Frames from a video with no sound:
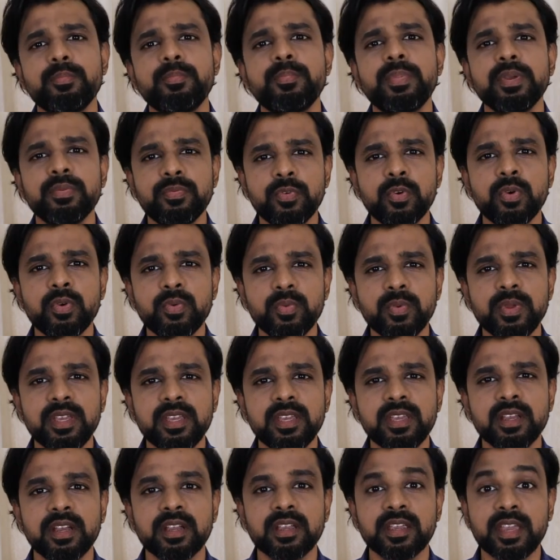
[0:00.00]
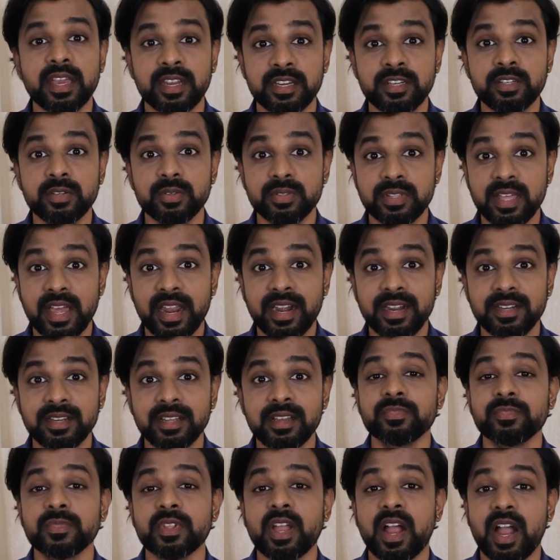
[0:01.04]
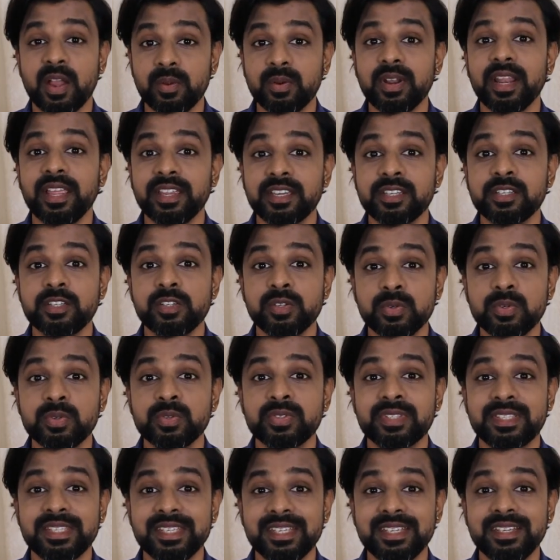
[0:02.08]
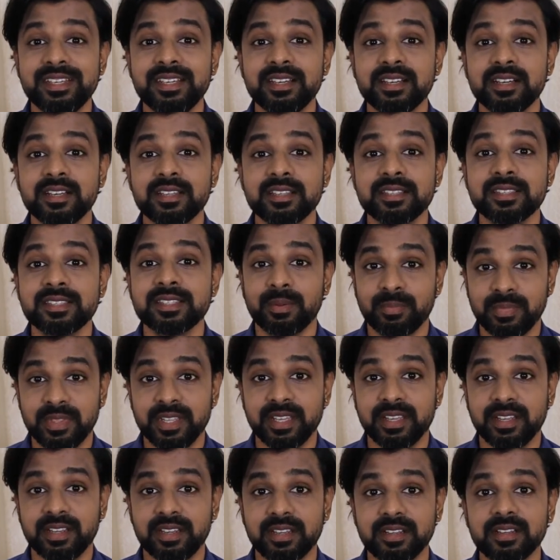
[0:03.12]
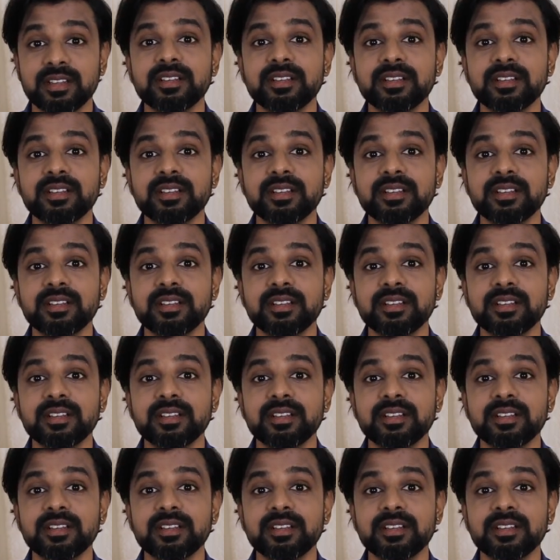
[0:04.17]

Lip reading: Before we get into that, I would like you to see something.